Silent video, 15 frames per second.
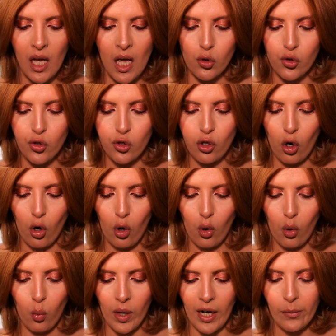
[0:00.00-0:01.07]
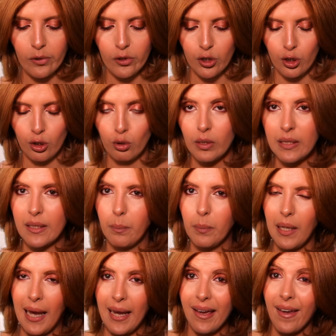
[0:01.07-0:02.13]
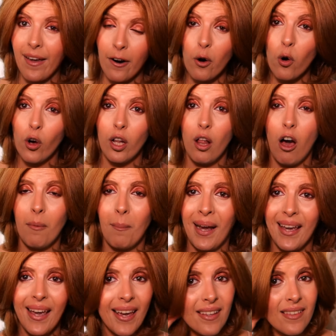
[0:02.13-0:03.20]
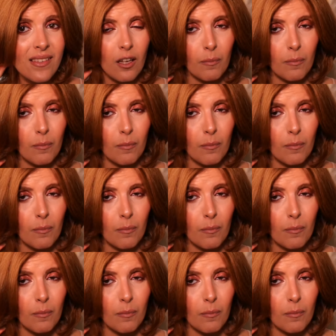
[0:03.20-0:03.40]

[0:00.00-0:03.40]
So what I would do is apply a hair oil on my ends,